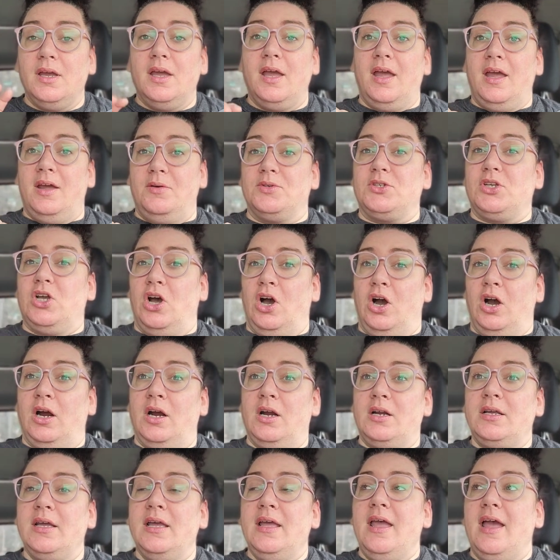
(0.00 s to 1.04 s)
it was
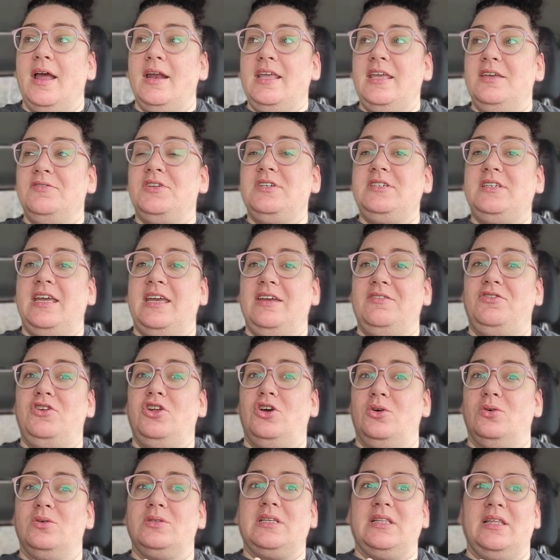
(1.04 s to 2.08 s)
hard. And even Dave
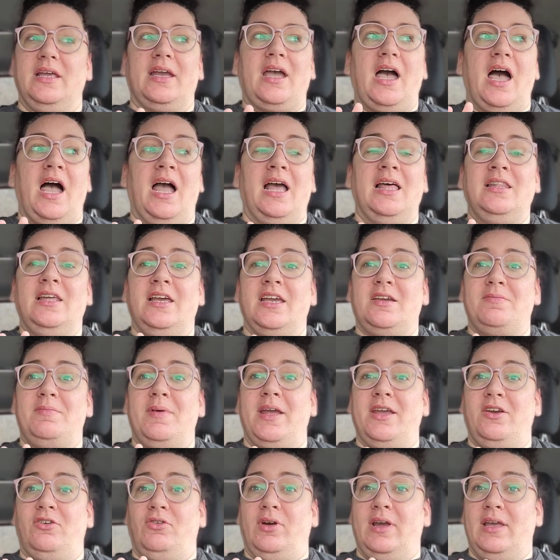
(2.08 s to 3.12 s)
knows that like, I like
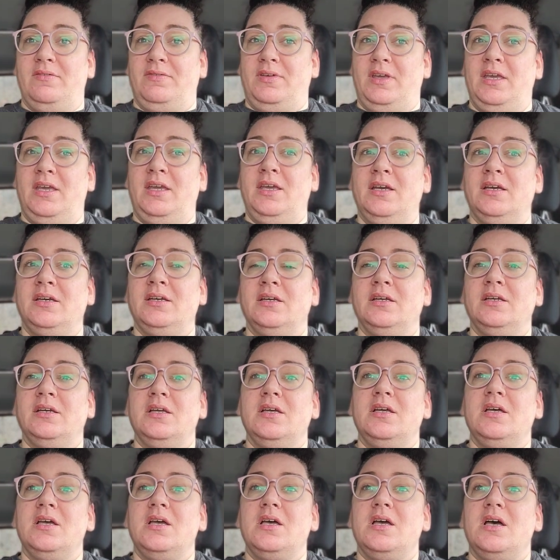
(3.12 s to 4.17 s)
my gravy,
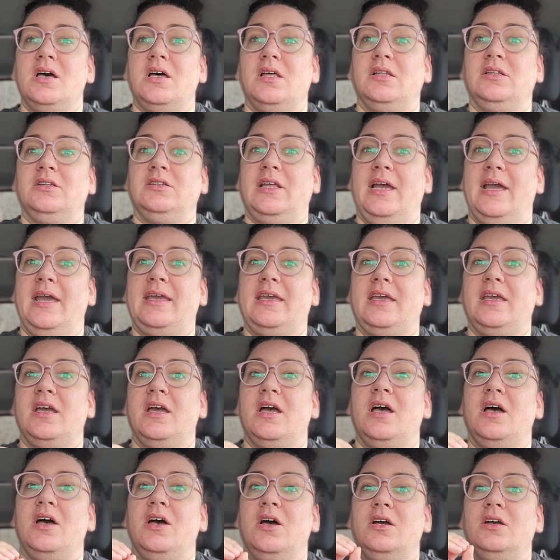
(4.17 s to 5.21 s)
like
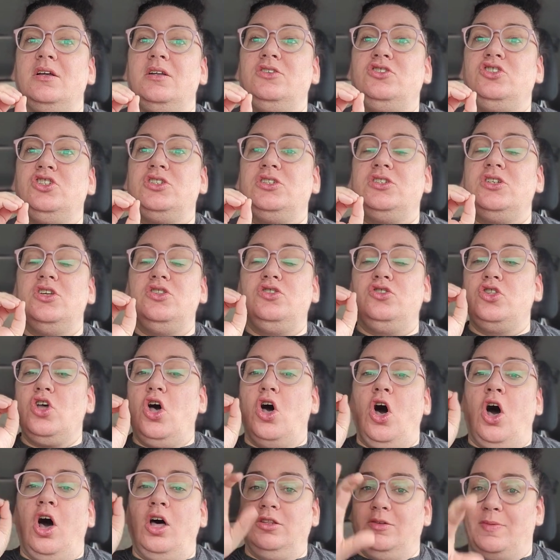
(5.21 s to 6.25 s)

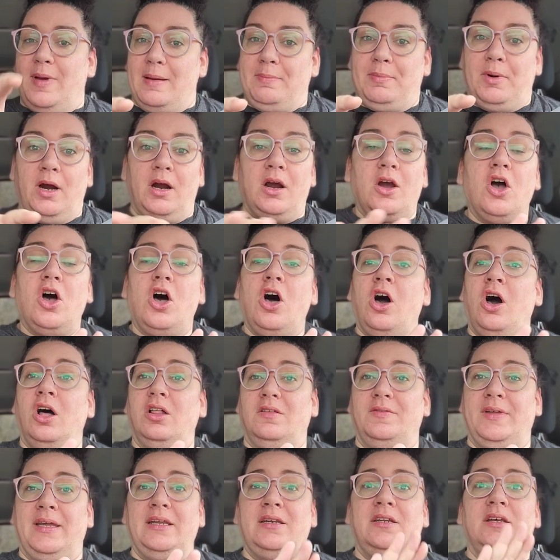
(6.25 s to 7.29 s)
all the pepper,
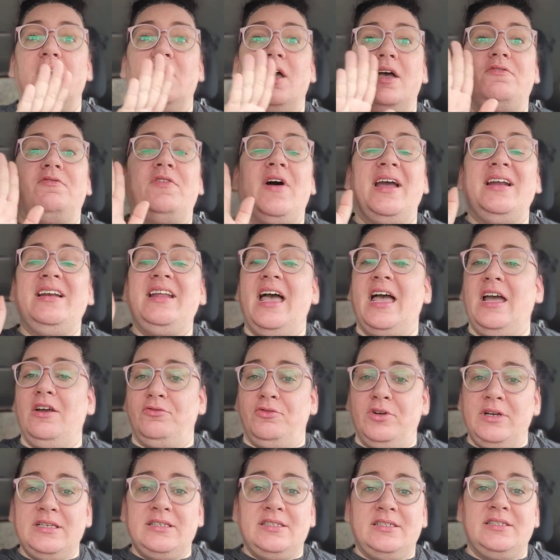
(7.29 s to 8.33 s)
all of it. Find
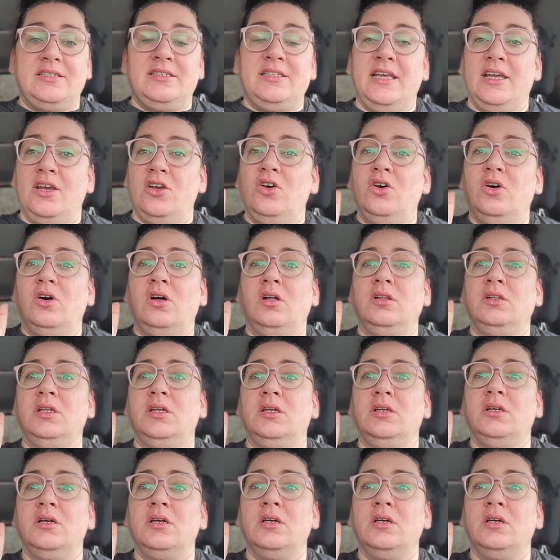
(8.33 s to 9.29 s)
every single